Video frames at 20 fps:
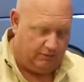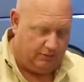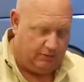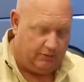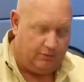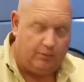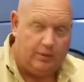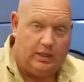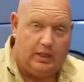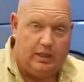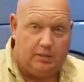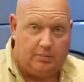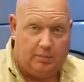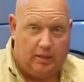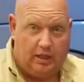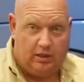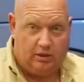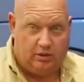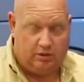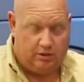3
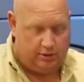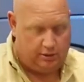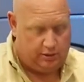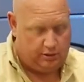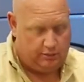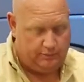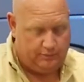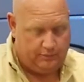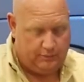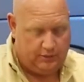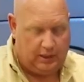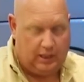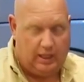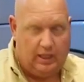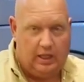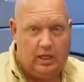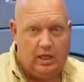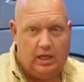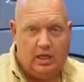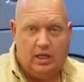spacers,
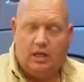okay?